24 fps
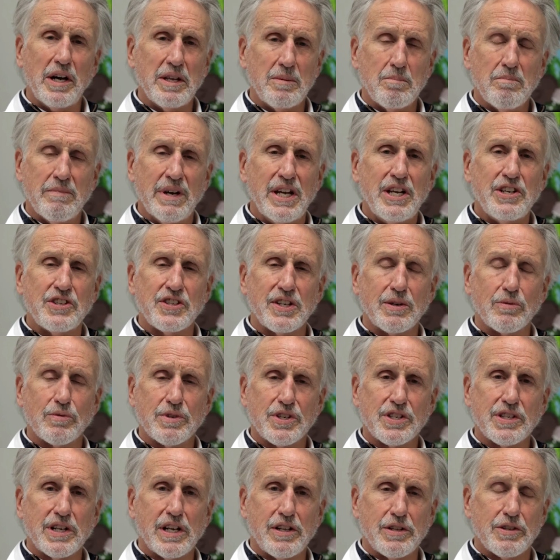amazing
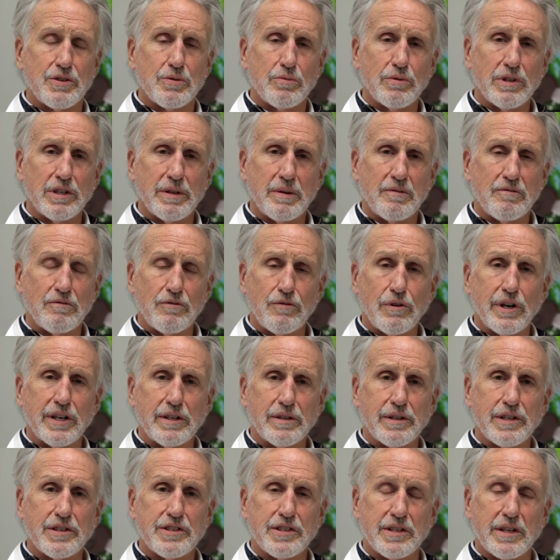results, really,
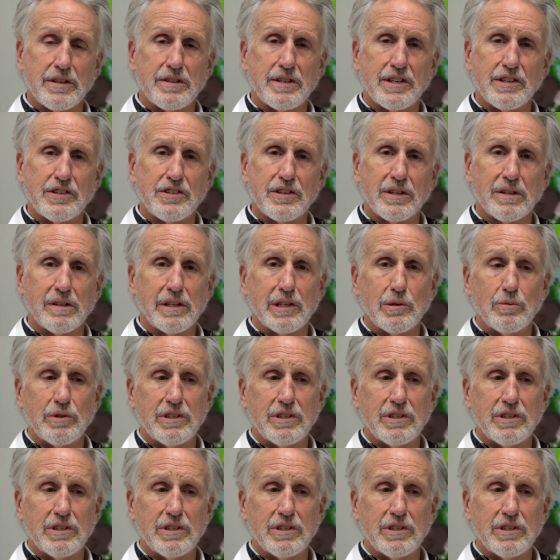frankly, statistically.